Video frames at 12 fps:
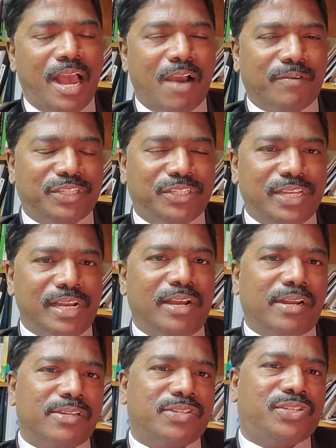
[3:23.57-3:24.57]
our
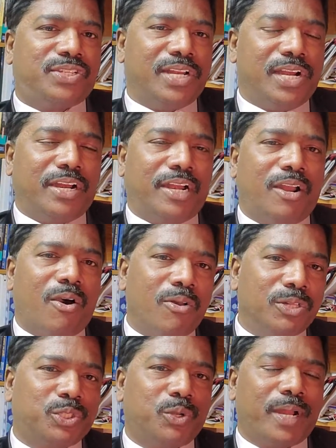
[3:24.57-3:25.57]
children's children
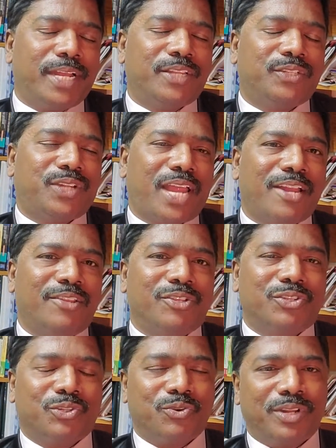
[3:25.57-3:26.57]
also understand the
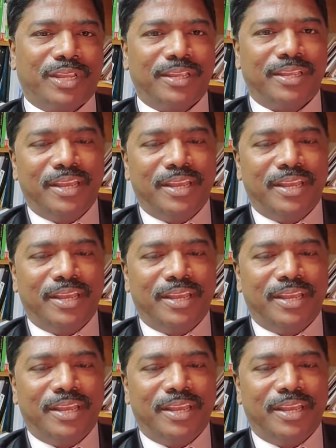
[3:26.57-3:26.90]
story.